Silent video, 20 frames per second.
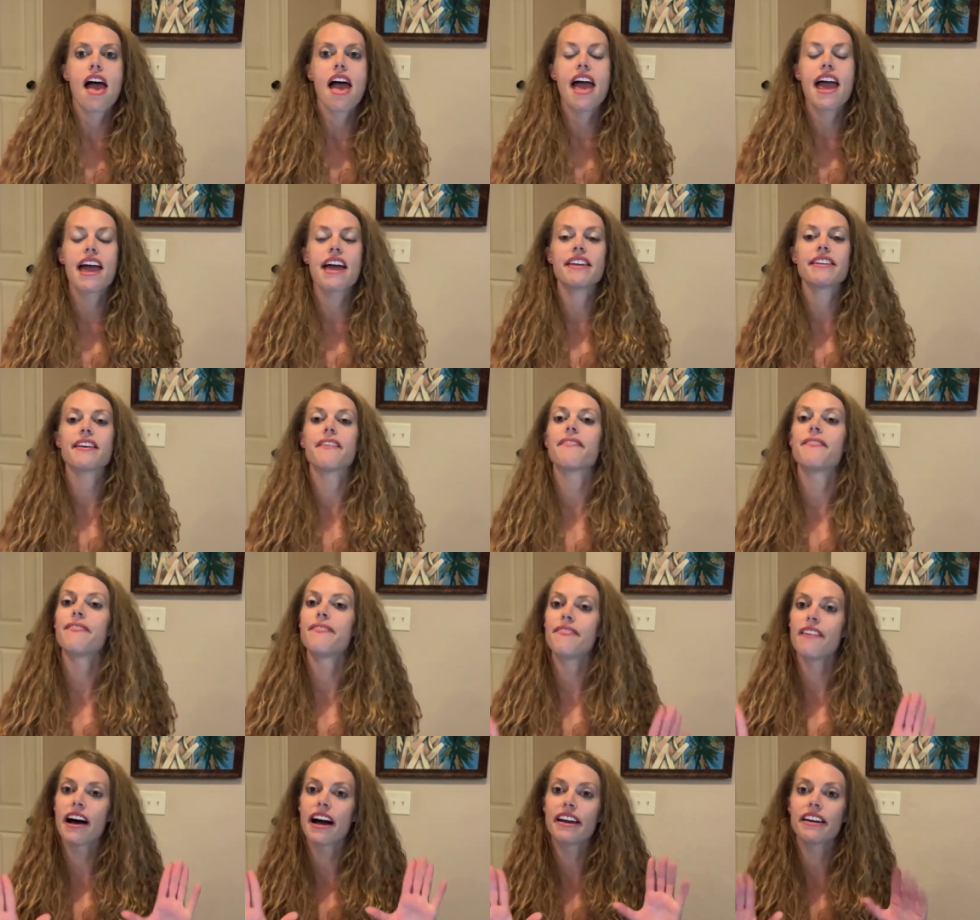And
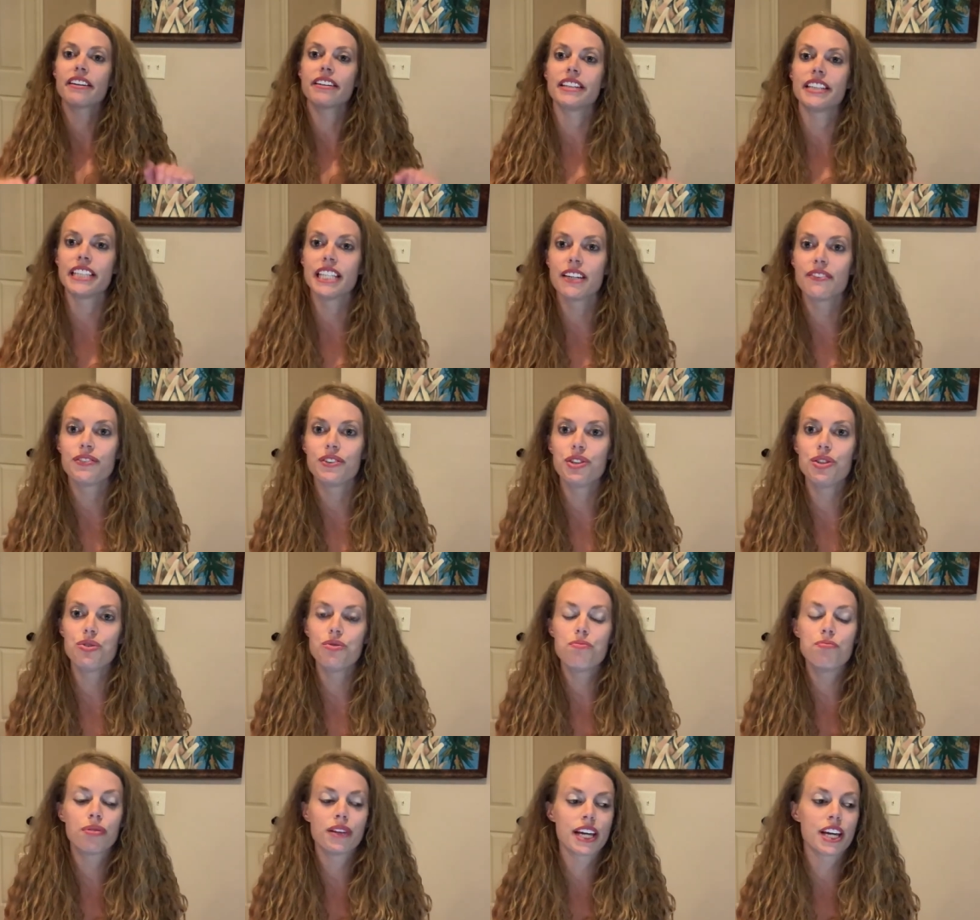finally, if
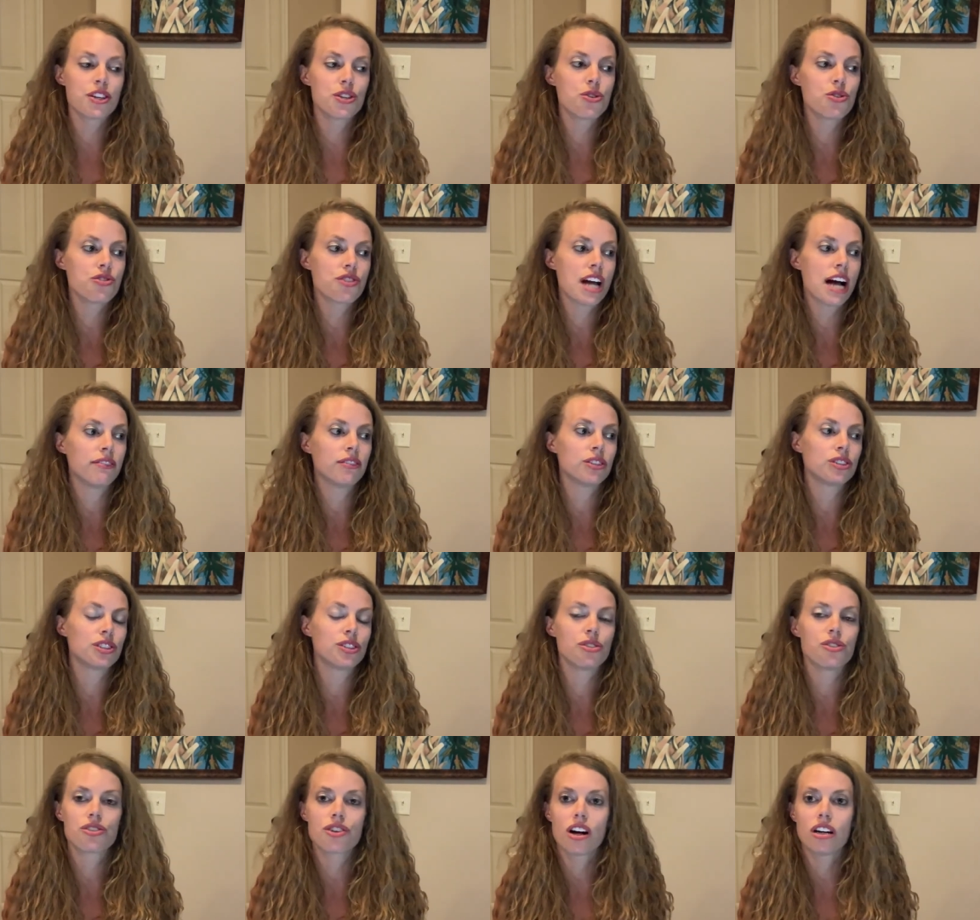you plan to travel
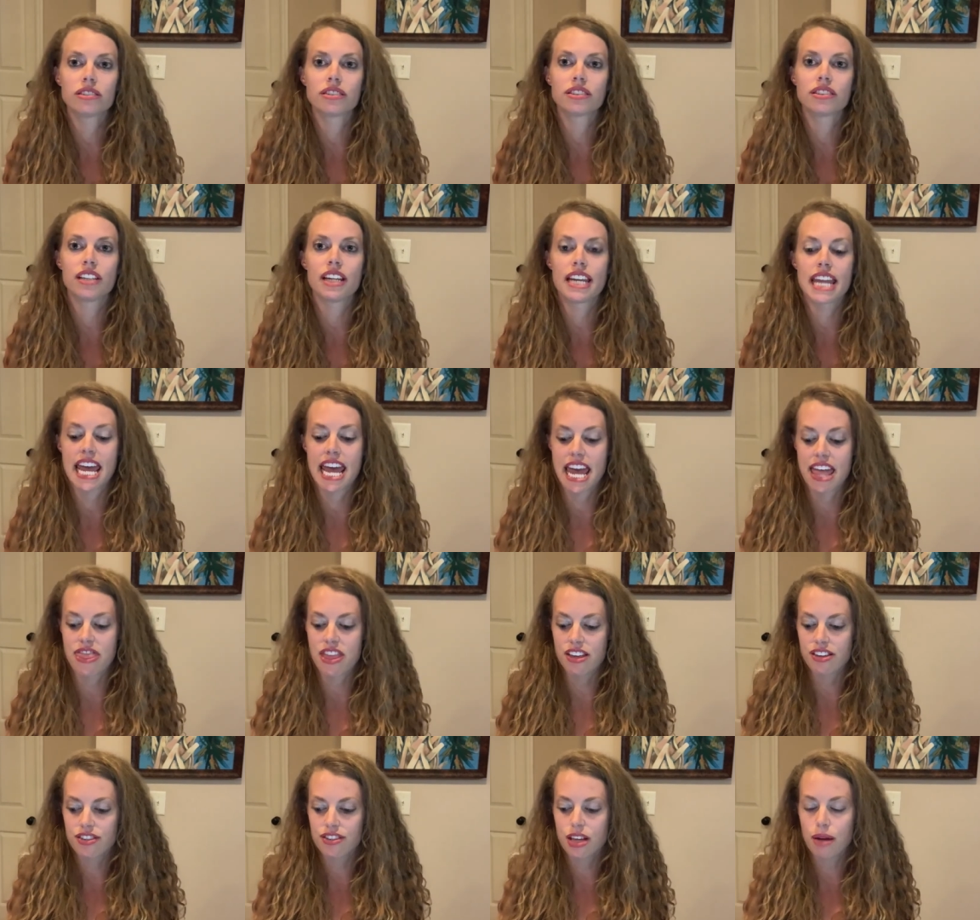to Charleston
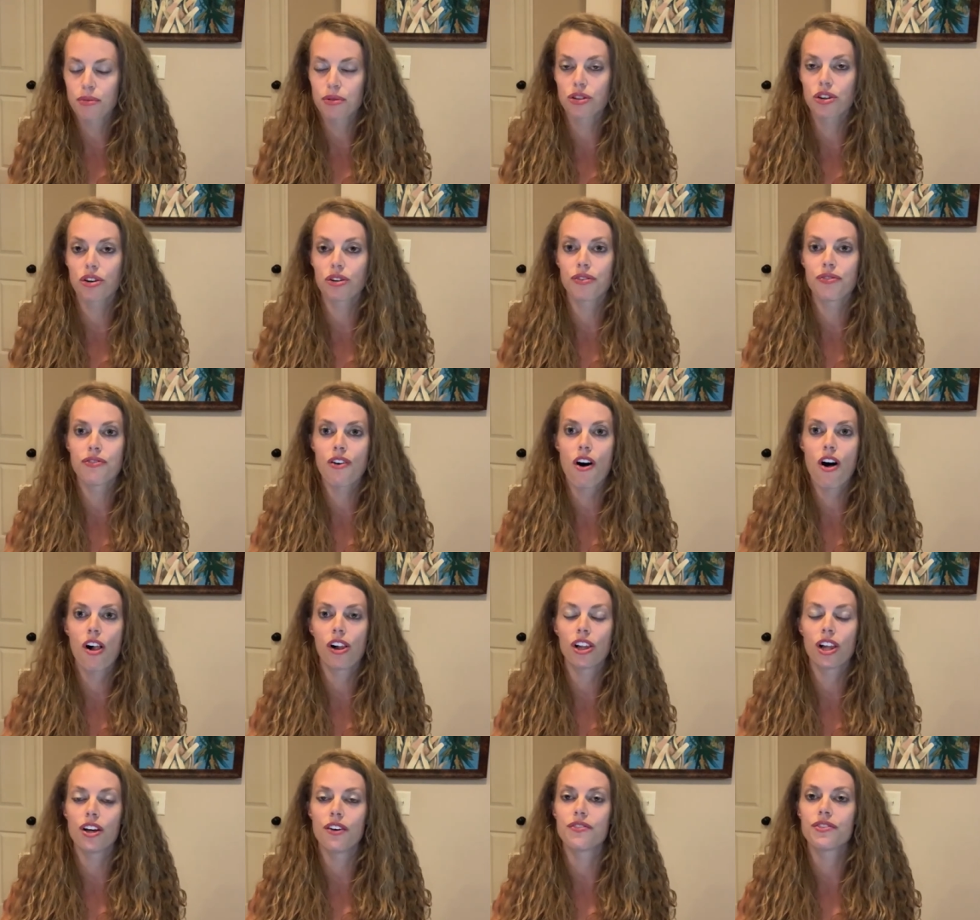in summer or
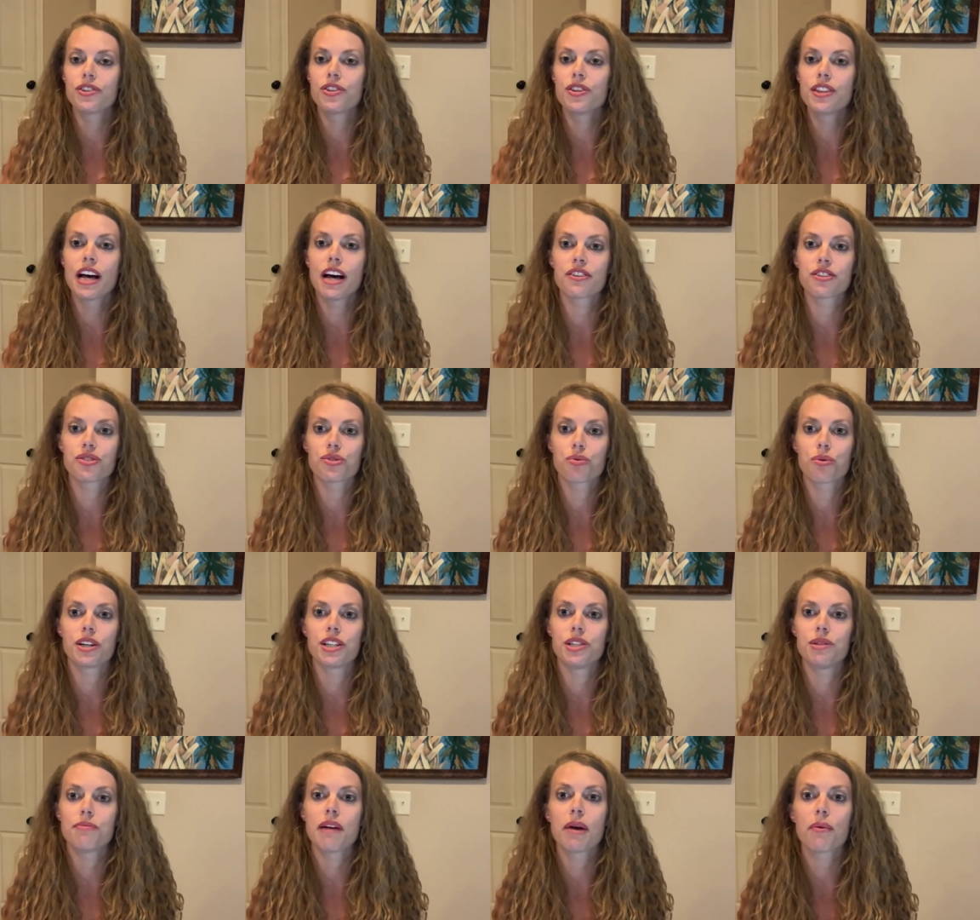fall of 2020,
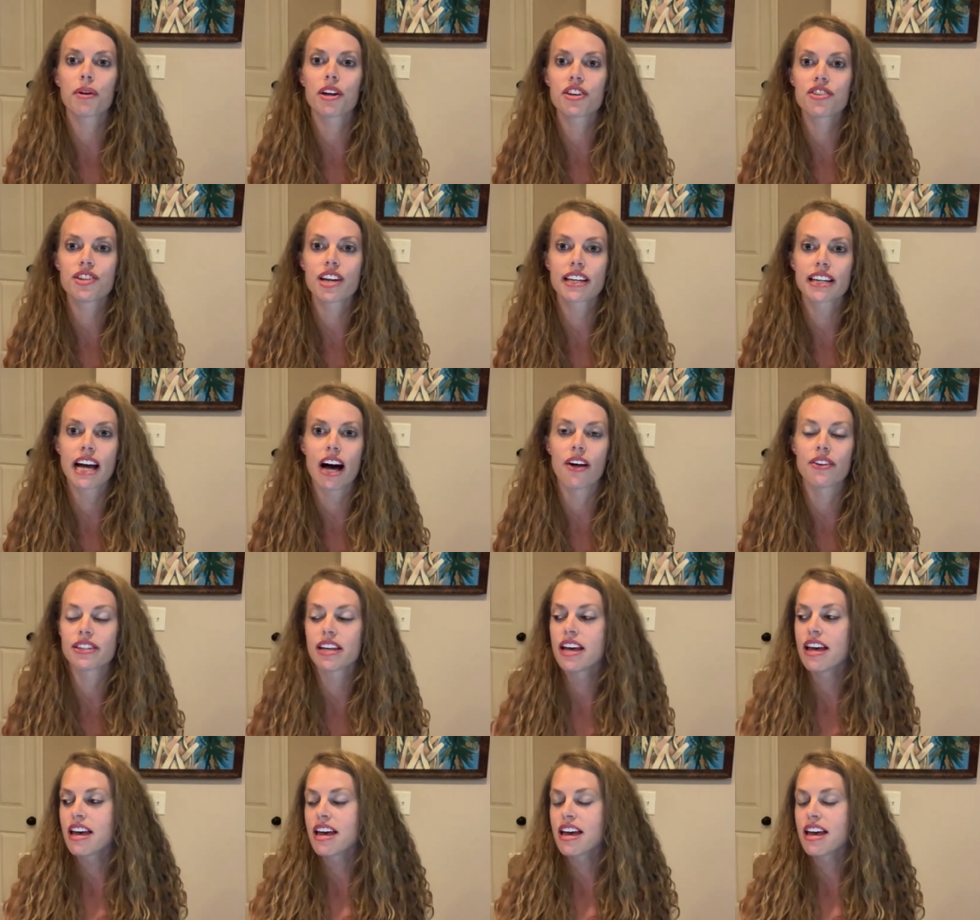you might want to check out